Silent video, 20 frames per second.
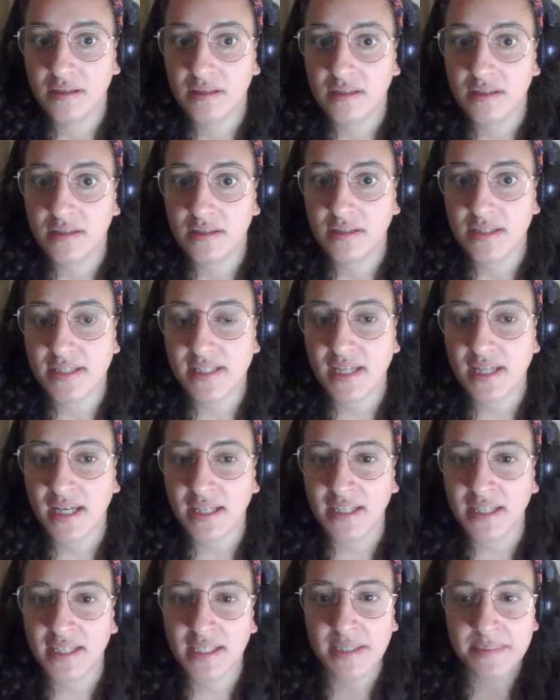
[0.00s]
This
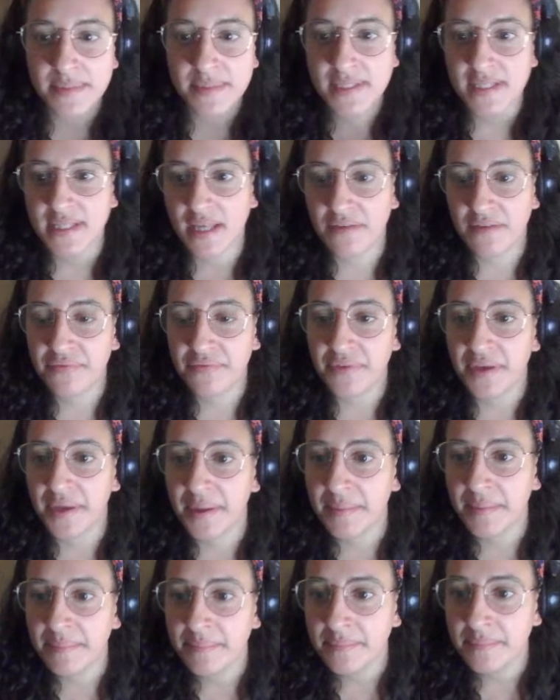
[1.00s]
kind of keeps to that
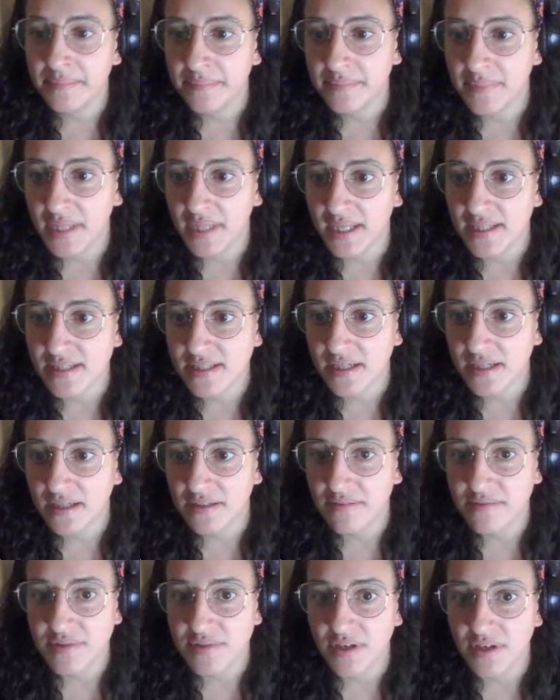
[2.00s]
theme, like it's kind
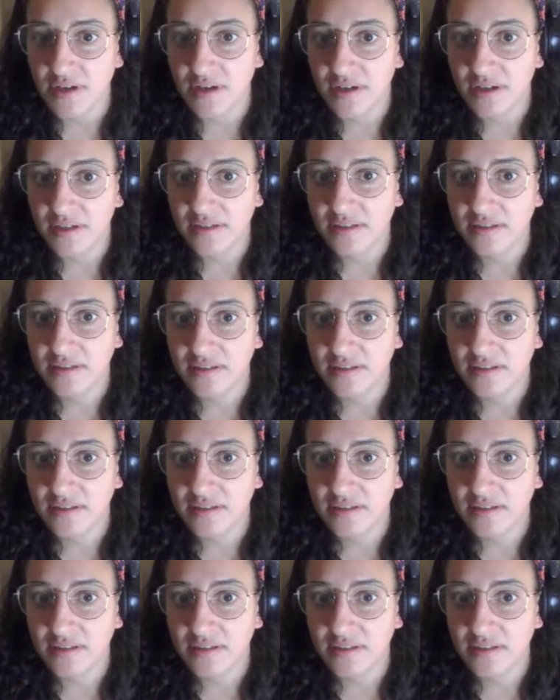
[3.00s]
of dark.